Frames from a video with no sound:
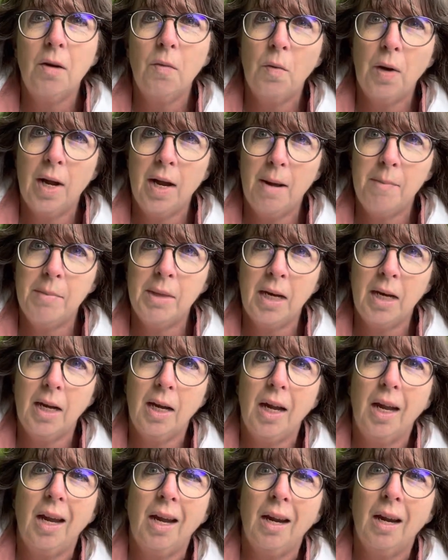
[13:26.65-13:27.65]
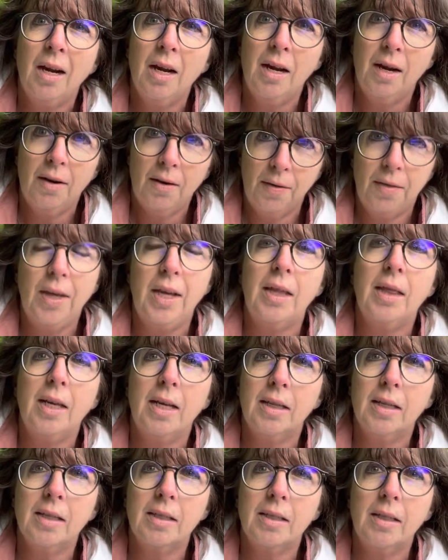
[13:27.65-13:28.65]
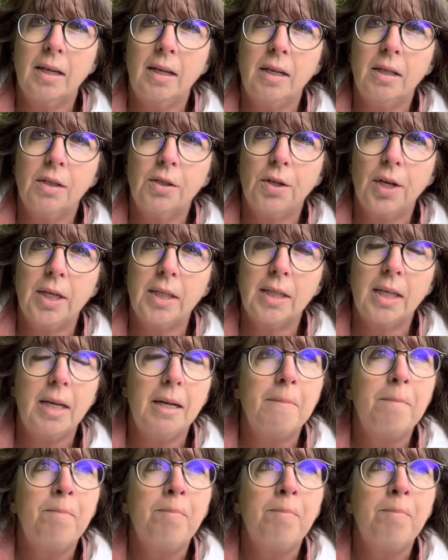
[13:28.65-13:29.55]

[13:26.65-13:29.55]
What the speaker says: when I'm thinking they think this lady's crazy.